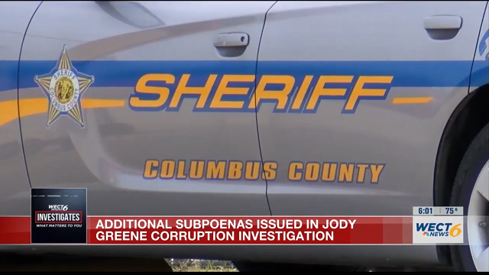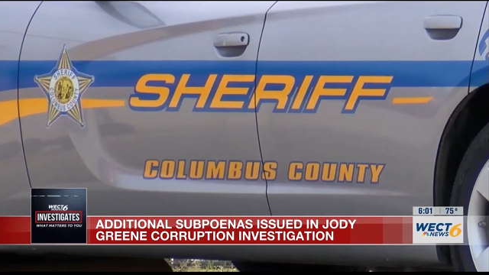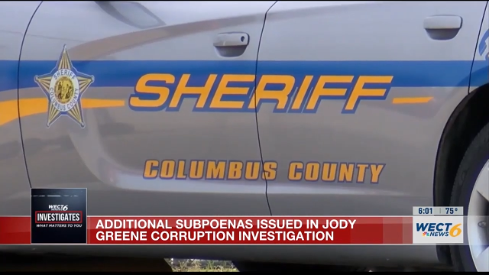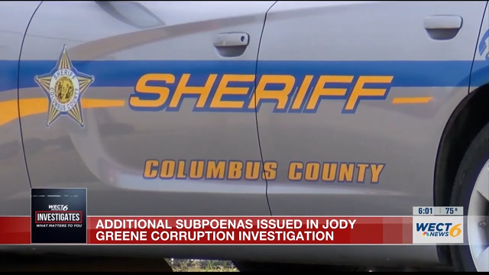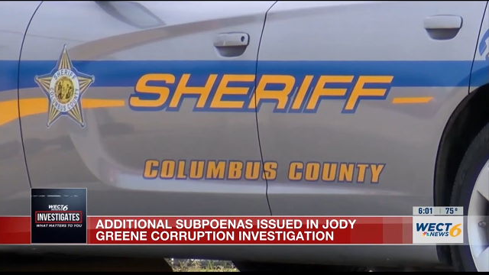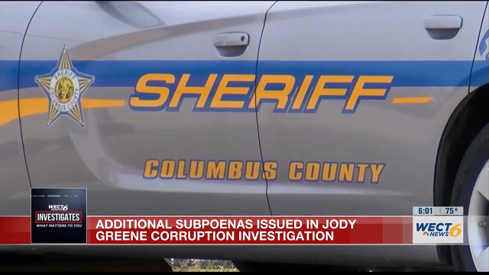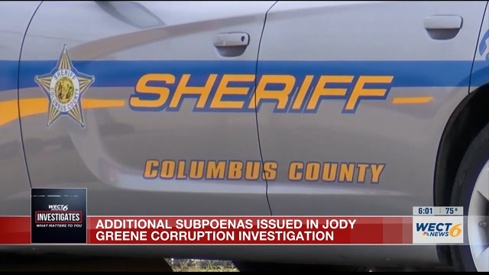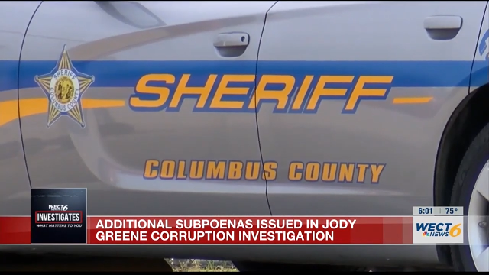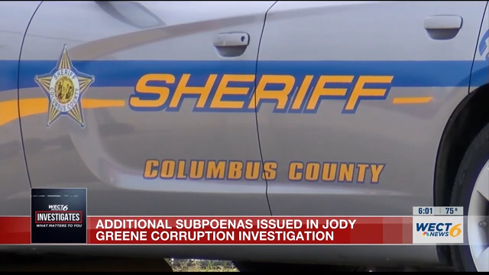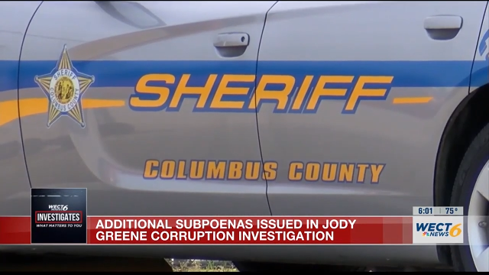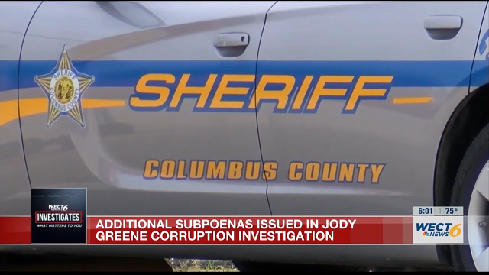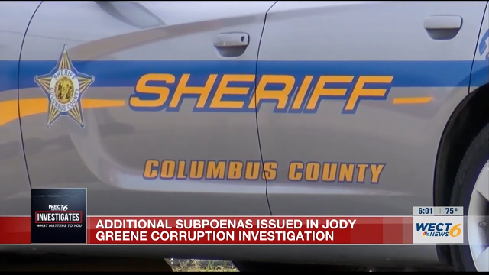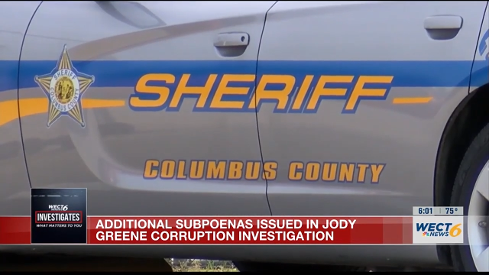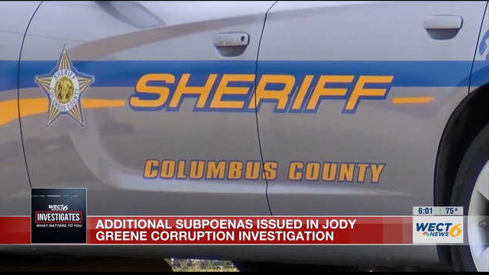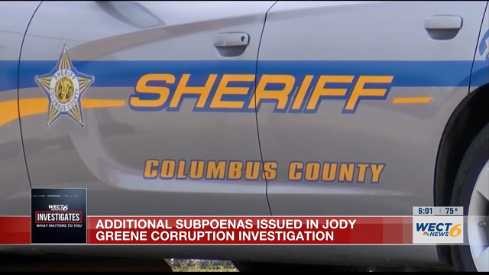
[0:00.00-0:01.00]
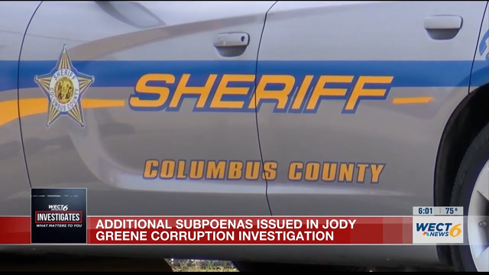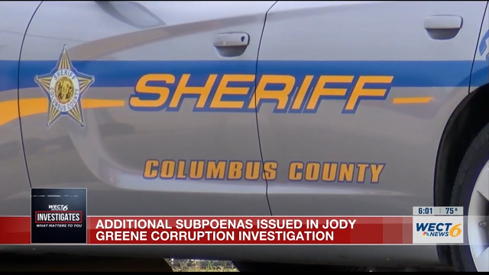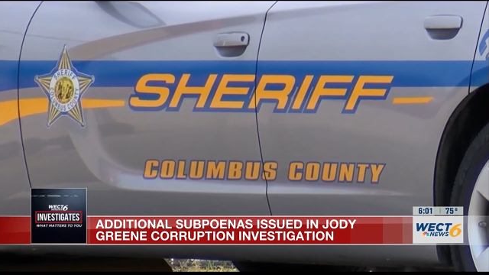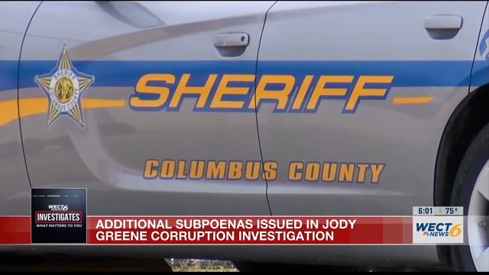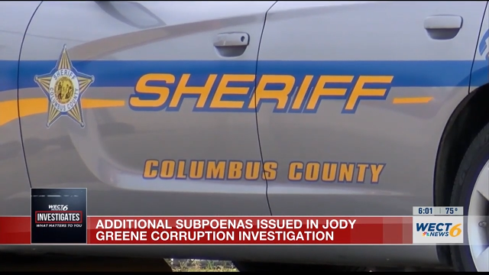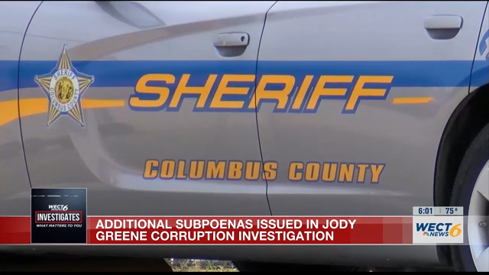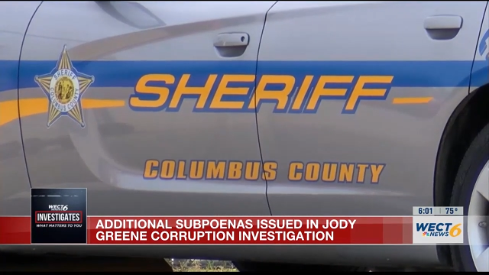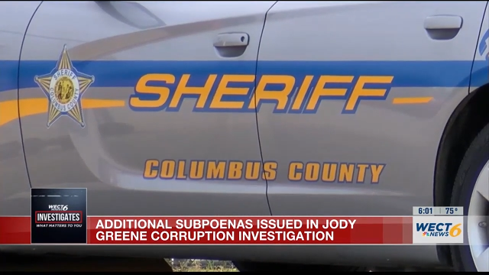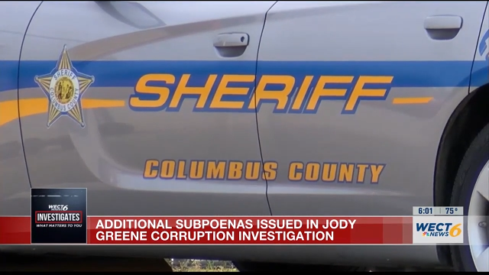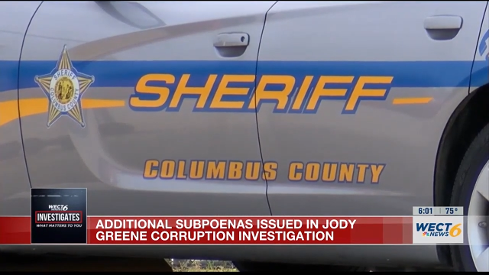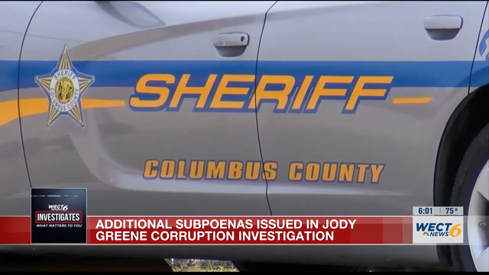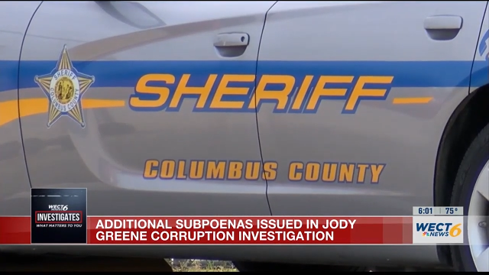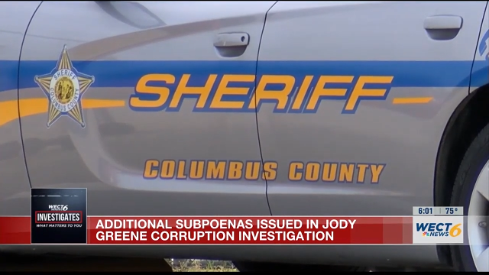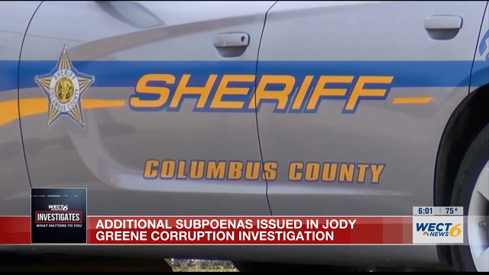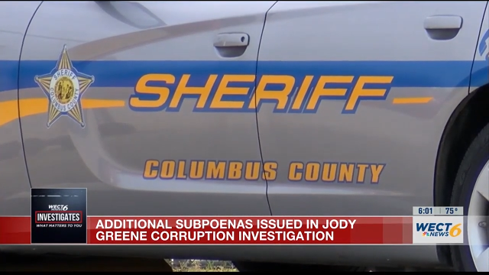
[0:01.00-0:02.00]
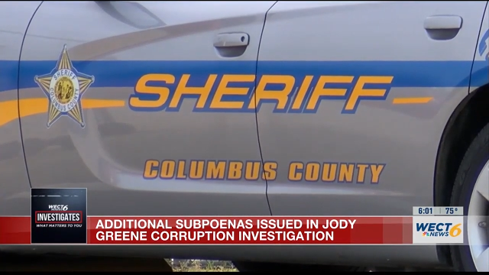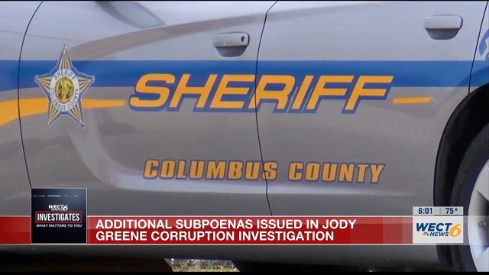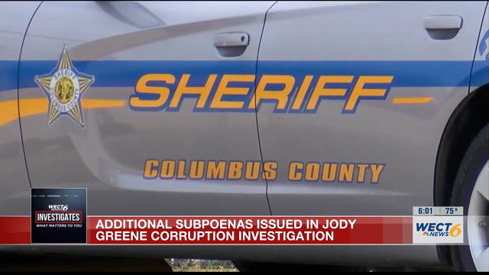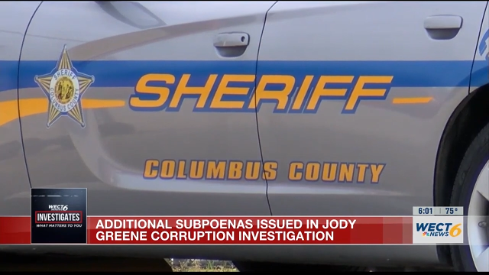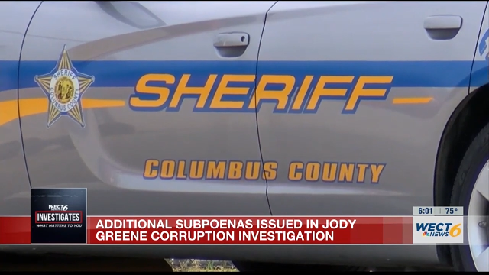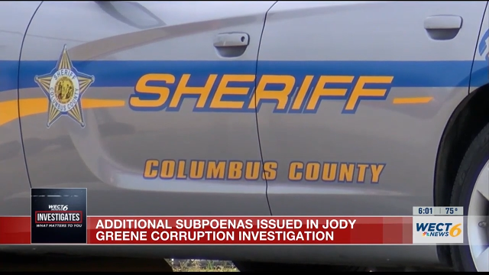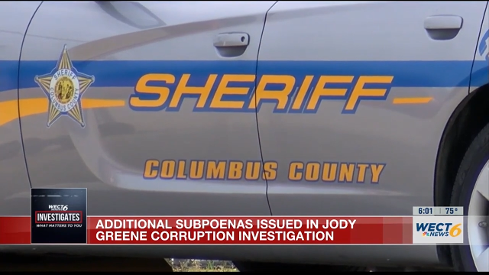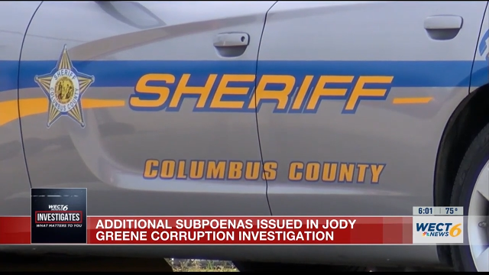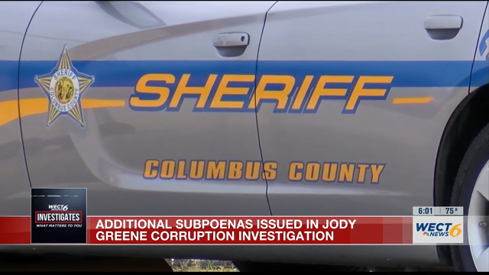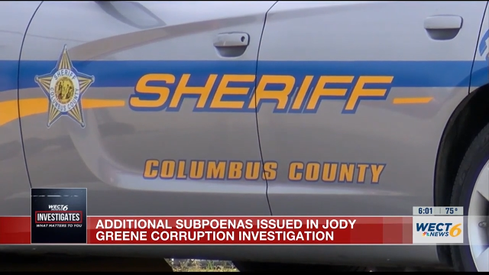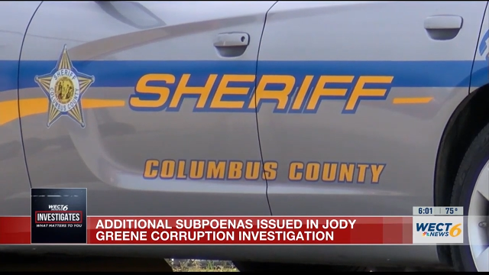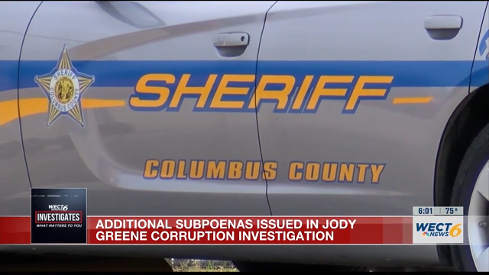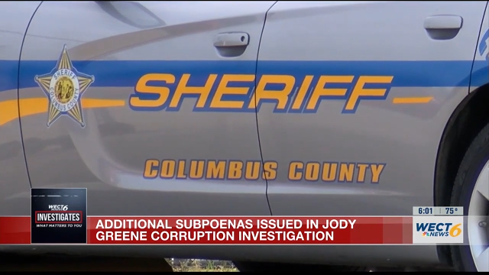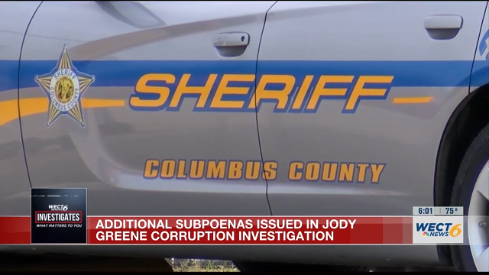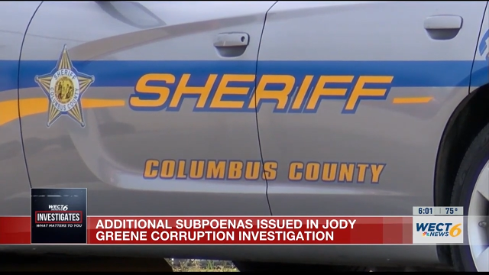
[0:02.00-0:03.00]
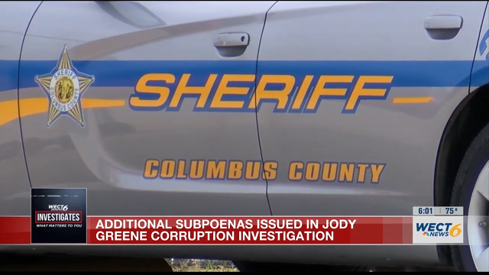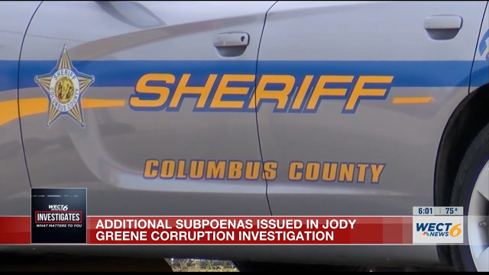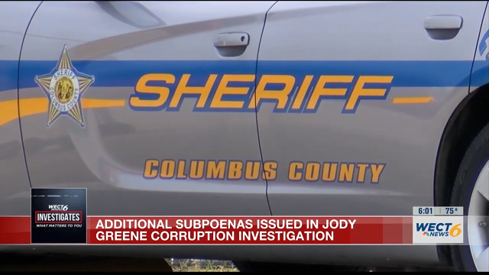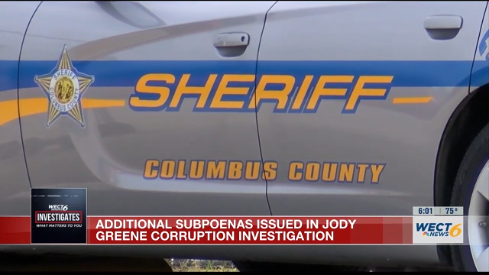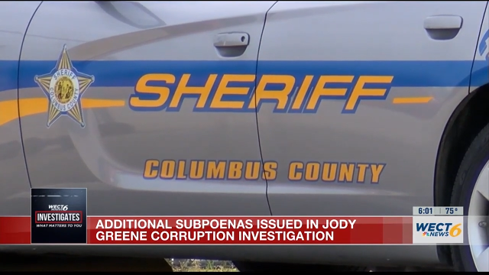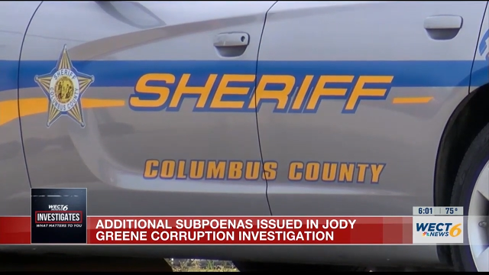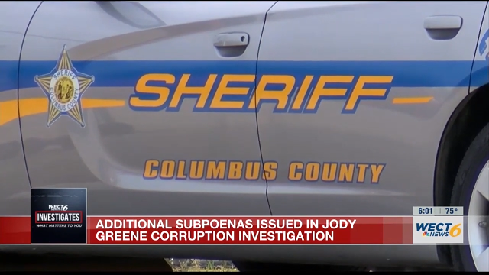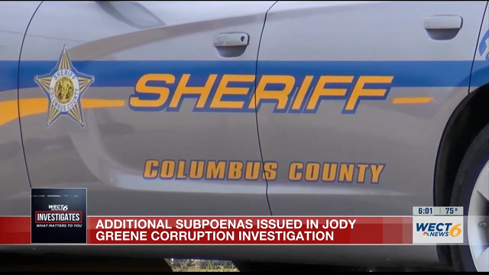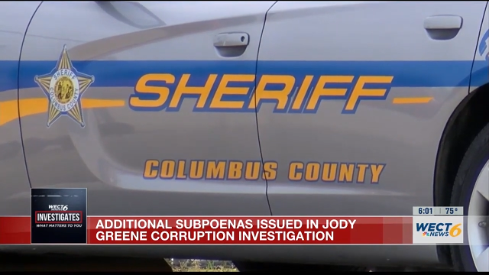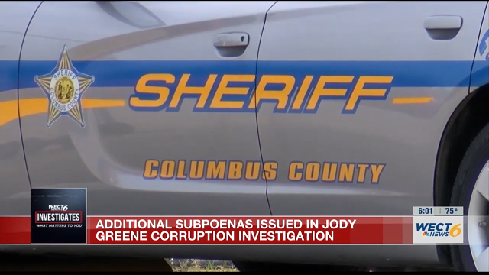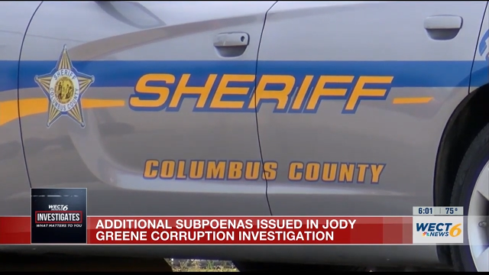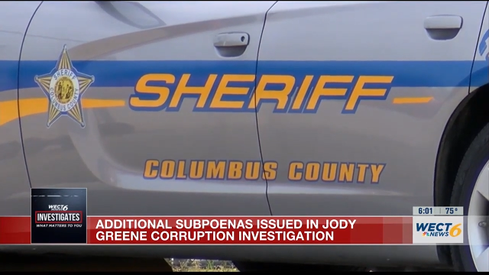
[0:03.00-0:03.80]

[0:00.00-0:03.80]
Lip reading: [unreadable: no face in view]